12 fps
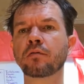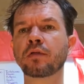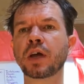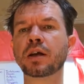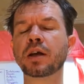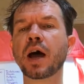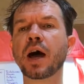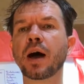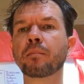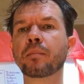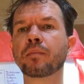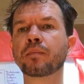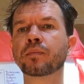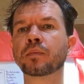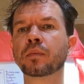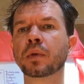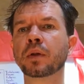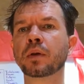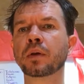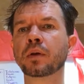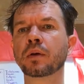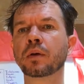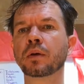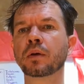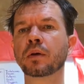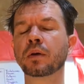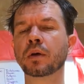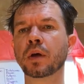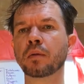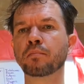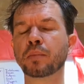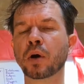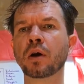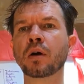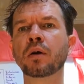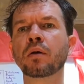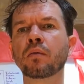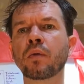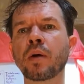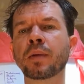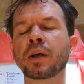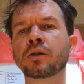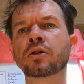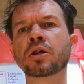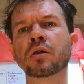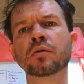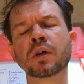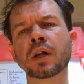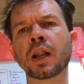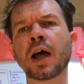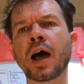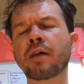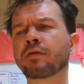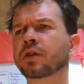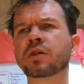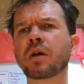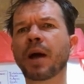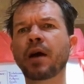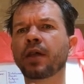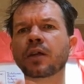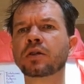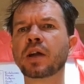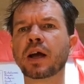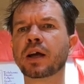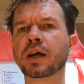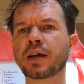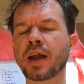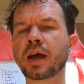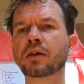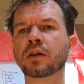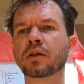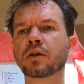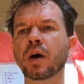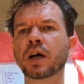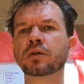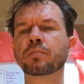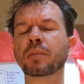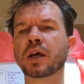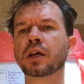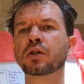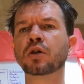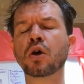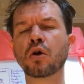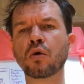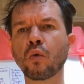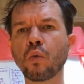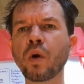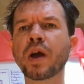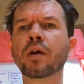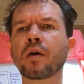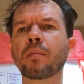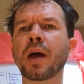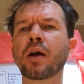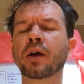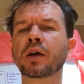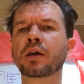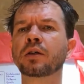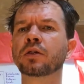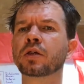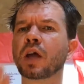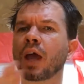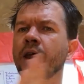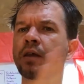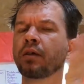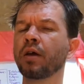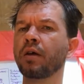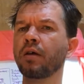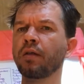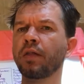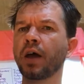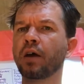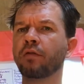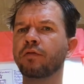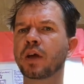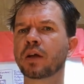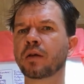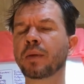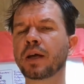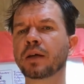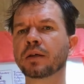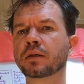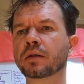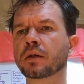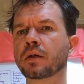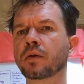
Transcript: Vietnam and burn women and children alive, and somehow that's not connected to us because we're Americans and they're Vietnamese.